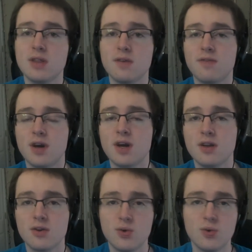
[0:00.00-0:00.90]
to
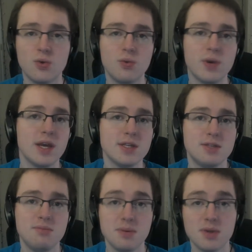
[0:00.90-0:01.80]
find cool ways
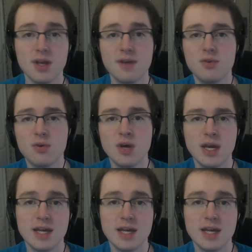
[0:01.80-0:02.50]
to be able to level.